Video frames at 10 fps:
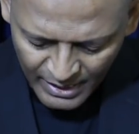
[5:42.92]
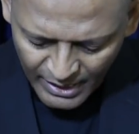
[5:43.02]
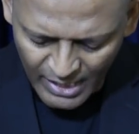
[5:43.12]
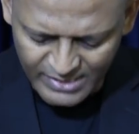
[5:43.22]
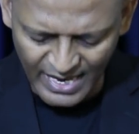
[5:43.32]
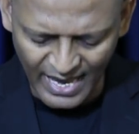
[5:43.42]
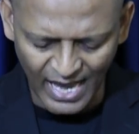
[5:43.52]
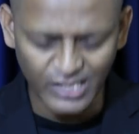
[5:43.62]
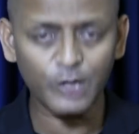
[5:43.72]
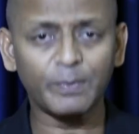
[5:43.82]
is
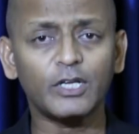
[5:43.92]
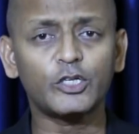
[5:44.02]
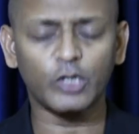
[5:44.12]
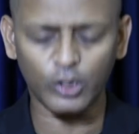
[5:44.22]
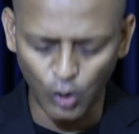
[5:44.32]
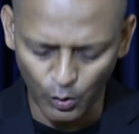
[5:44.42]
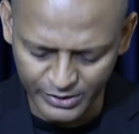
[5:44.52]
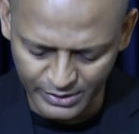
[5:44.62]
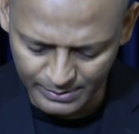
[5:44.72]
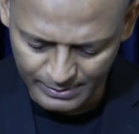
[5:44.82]
answerable to the
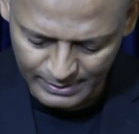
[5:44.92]
court.